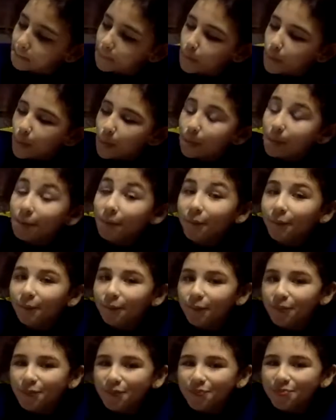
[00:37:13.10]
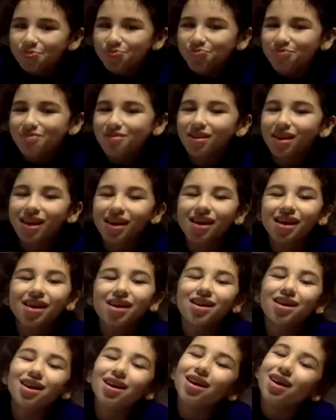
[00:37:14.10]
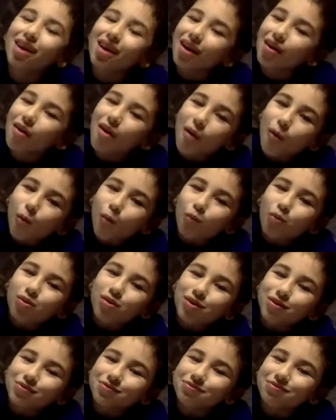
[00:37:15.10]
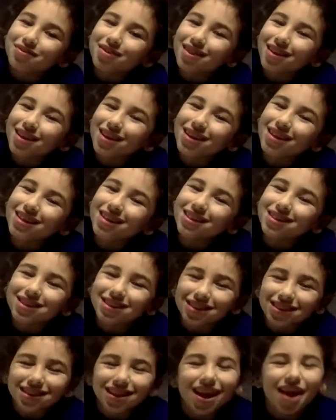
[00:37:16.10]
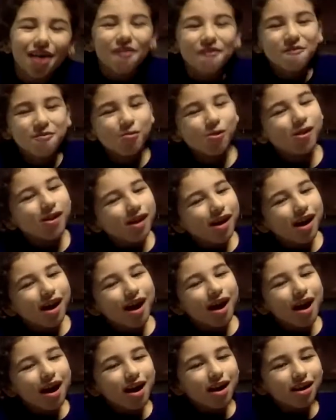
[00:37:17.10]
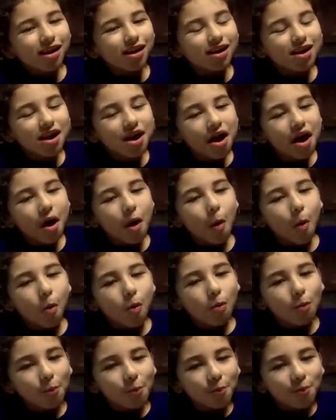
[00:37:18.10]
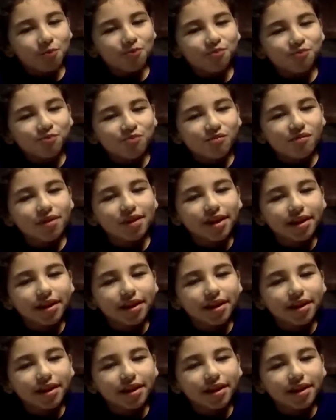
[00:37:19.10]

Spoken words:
any of you missed any of the steps, we'll be adding the recipe later on and saving the video live as well.